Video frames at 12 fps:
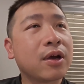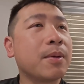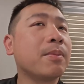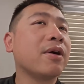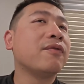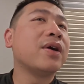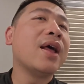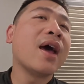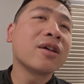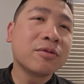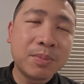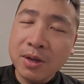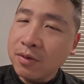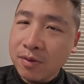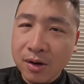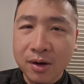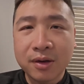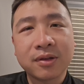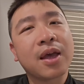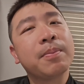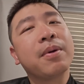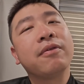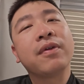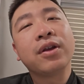campervan experience,
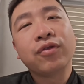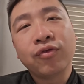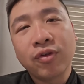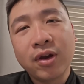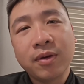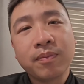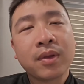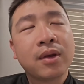campervan trip.